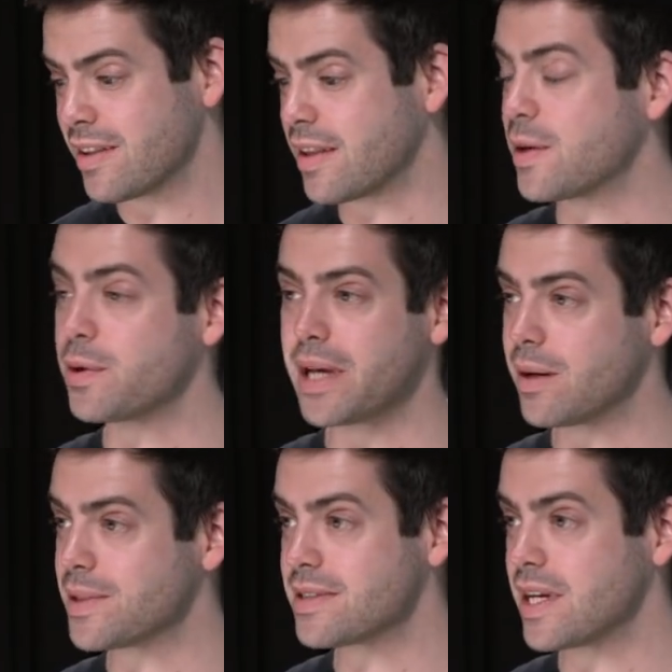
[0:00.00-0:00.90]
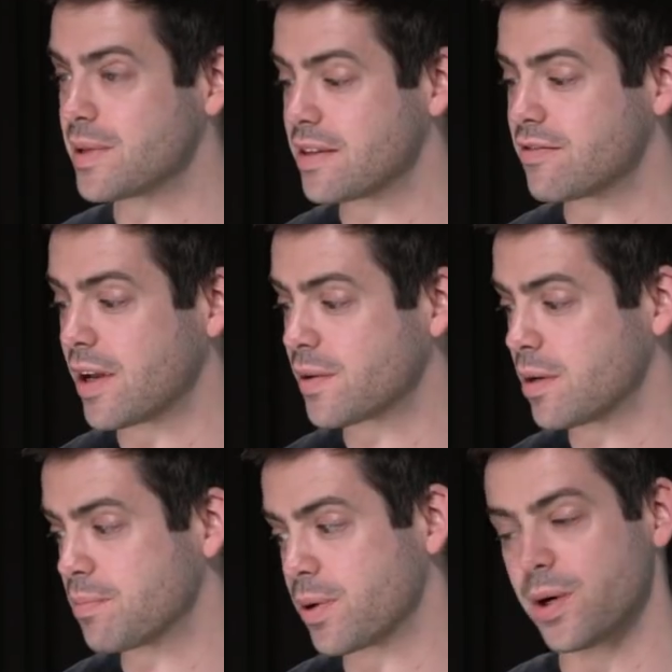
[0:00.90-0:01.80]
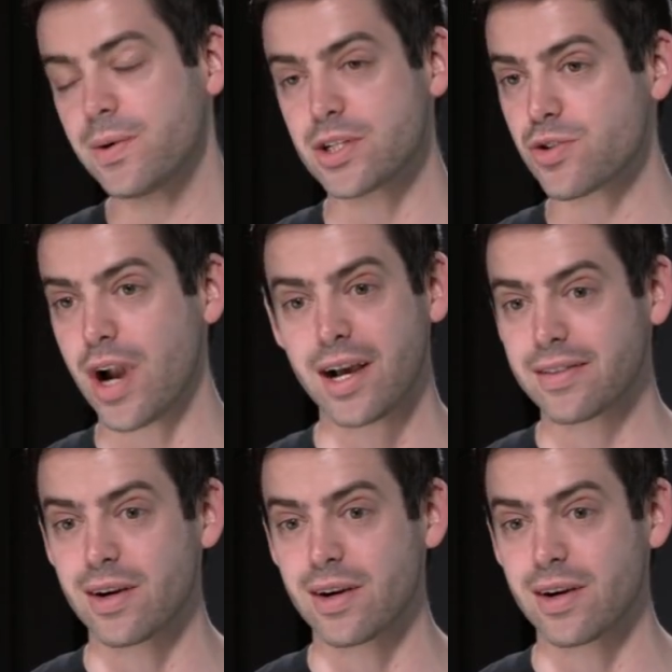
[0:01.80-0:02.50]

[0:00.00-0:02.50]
that they would be able to stay within Final Cut Pro and track